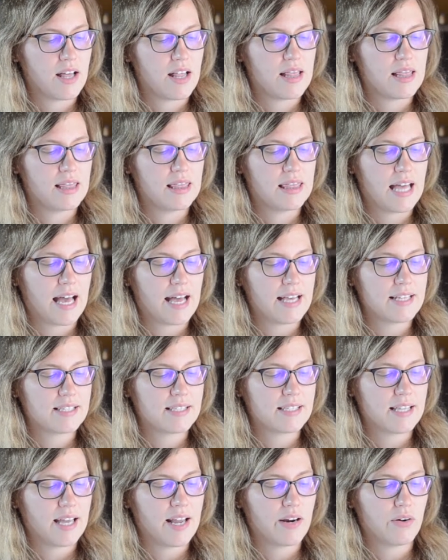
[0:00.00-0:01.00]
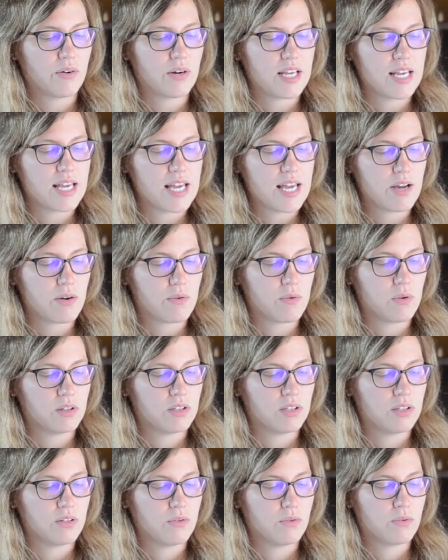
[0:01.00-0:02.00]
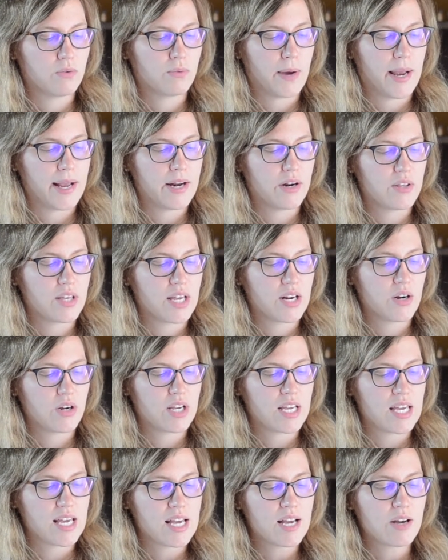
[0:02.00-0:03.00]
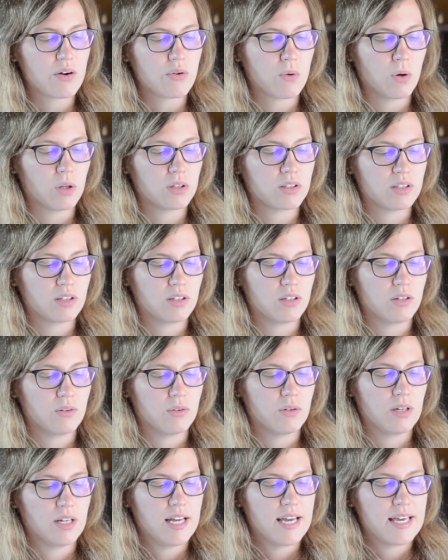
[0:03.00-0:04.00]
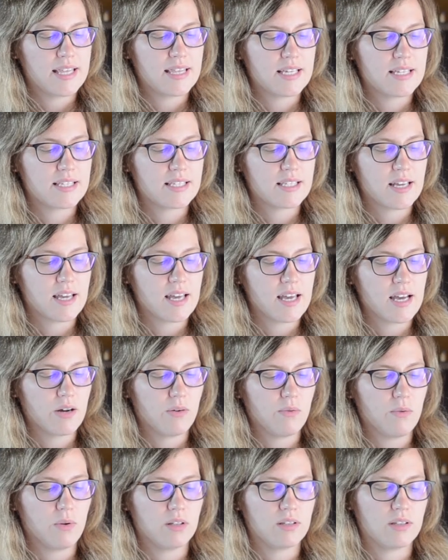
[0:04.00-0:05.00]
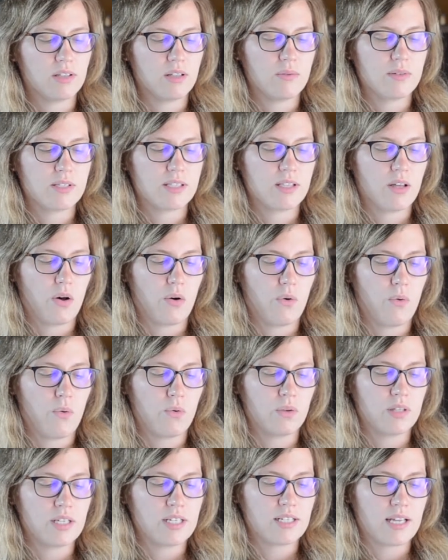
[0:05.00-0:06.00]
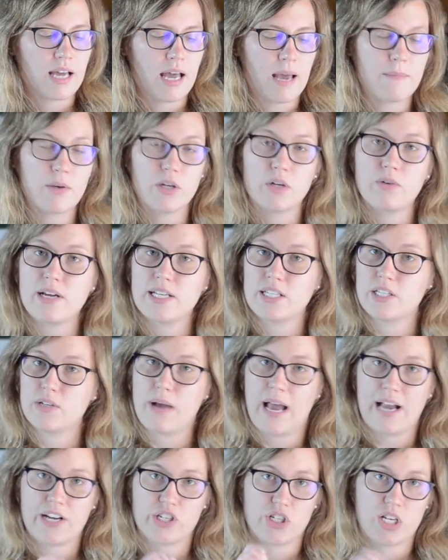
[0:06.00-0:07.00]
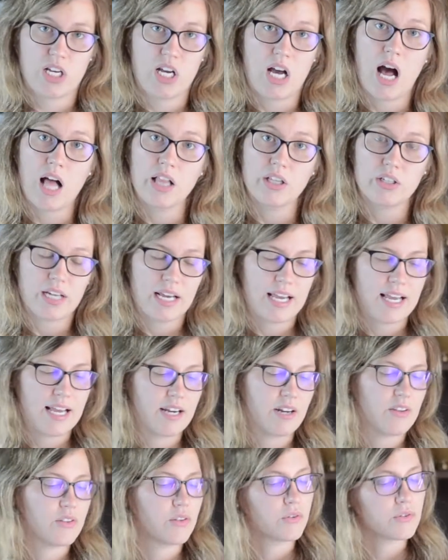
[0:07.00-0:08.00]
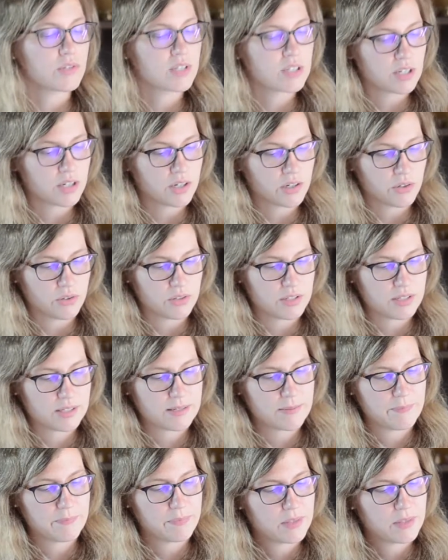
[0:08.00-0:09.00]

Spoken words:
less than or equal to, greater than or equal to, this equal to is the only time you're going to actually color in those circles.